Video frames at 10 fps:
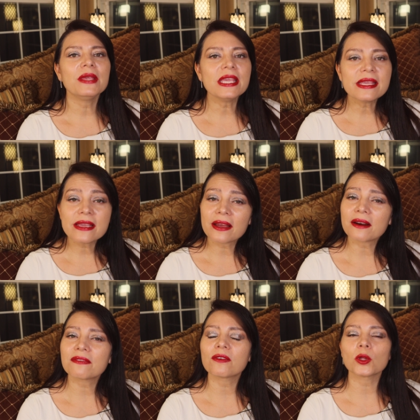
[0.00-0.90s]
Be
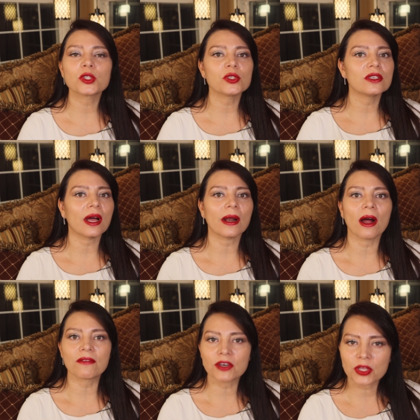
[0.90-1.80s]
careful to not
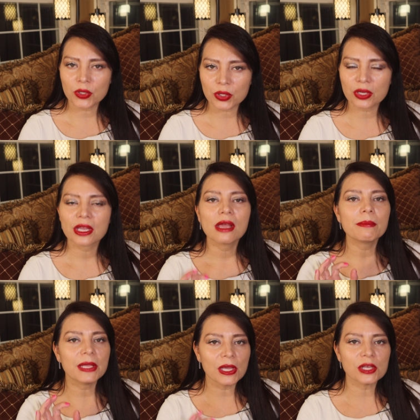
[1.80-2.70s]

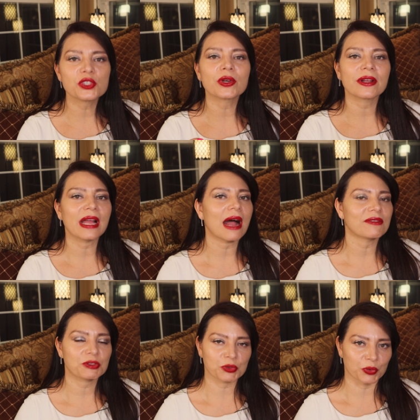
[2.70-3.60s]
overcook because you're gonna
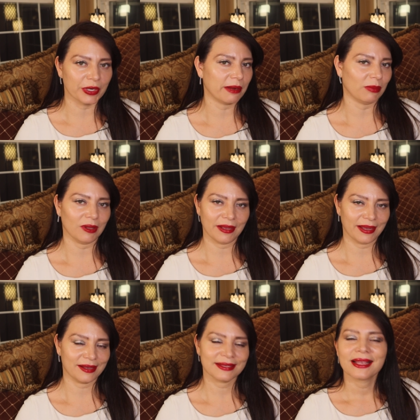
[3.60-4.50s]
have scrambled
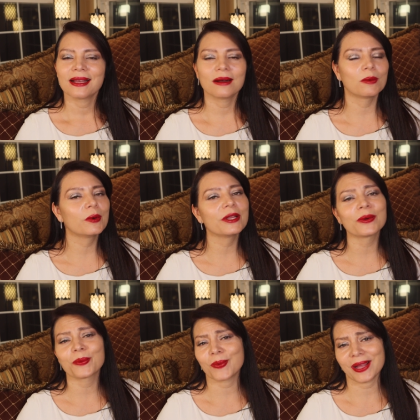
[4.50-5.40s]
eggs. We
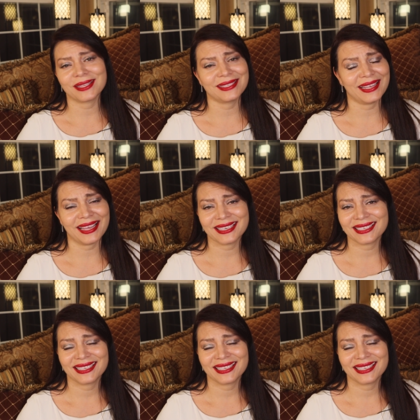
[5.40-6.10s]
don't want that.